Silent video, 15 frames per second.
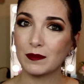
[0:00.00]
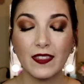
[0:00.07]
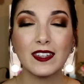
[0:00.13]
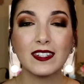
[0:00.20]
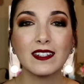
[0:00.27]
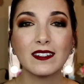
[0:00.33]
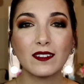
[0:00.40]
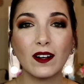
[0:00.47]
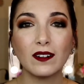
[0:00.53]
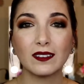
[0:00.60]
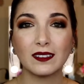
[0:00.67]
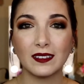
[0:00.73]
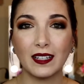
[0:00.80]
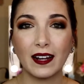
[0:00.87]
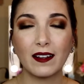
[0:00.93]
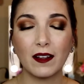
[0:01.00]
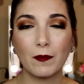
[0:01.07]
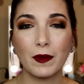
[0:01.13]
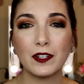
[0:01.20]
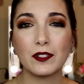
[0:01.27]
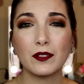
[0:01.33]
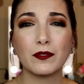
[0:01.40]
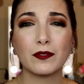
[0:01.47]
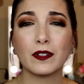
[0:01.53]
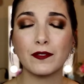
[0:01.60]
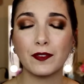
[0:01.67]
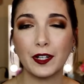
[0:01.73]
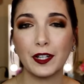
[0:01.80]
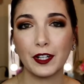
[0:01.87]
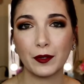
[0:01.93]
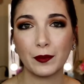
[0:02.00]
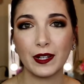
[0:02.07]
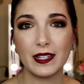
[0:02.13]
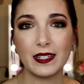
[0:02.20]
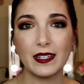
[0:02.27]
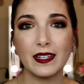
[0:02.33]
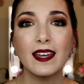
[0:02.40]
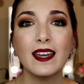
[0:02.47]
This is called Glide On Pencil for a very good reason.